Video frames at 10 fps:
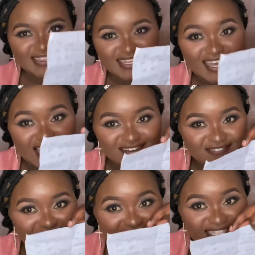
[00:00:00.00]

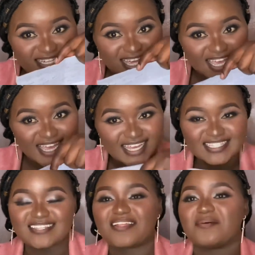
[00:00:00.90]
handwriting. It's
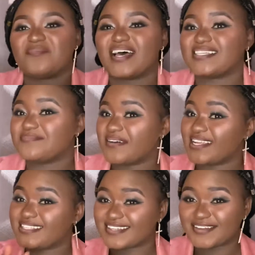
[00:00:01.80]
not the best,
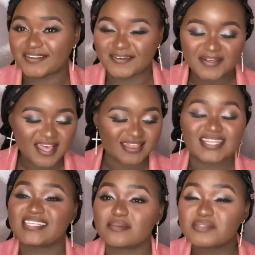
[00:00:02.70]
but you know, the
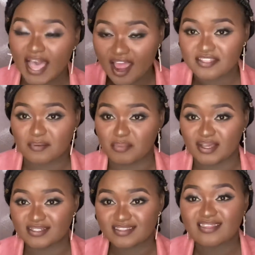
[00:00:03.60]
tips are the
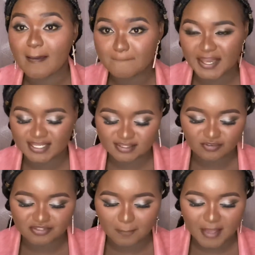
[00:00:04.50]
best of
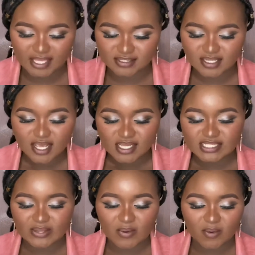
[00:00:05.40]
the best.
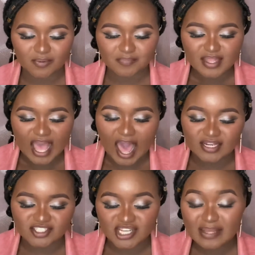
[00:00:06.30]
So I'll
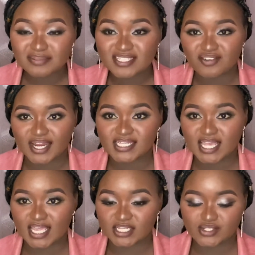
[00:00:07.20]
jump straight
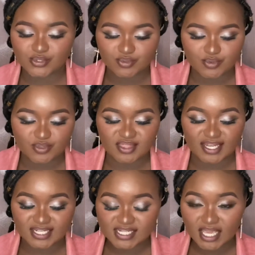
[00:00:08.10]
into the
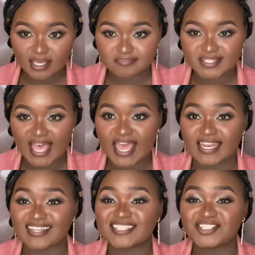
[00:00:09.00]
tips and
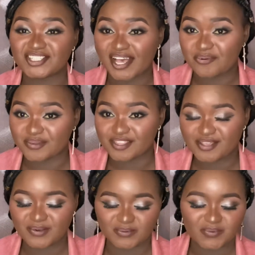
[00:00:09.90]
share with
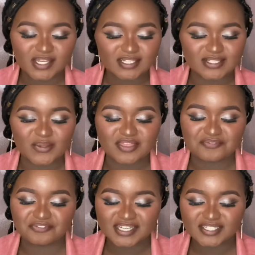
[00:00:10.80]
you. So the
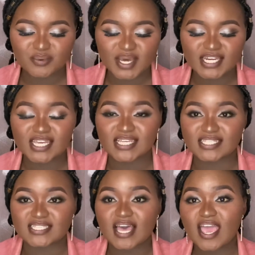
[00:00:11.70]
first one is,
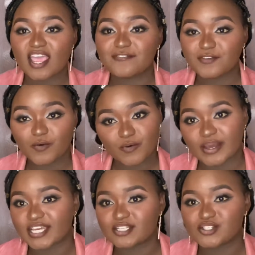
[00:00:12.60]
if you're
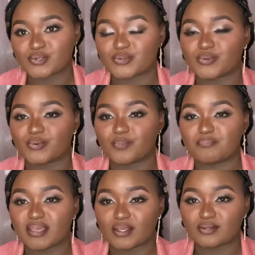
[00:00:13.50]
going to be
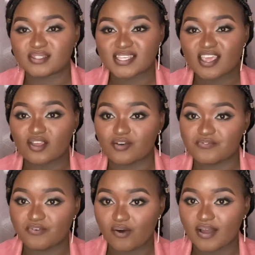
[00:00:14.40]
using your
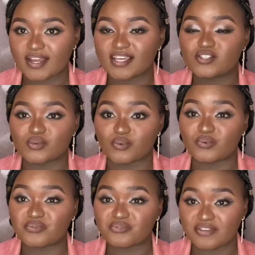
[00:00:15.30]
phone to
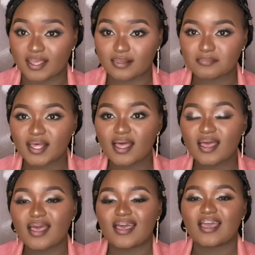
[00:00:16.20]
film,
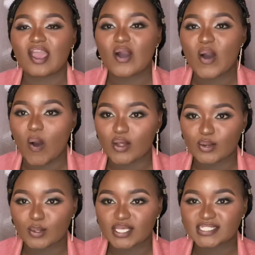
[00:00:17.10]

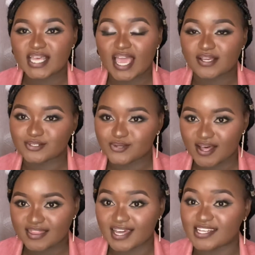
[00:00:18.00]
always ensure
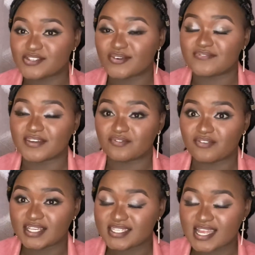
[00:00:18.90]
that you've
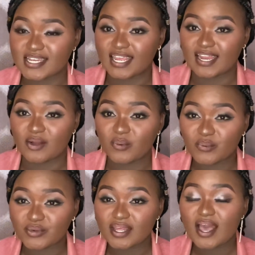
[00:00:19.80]
invested in a good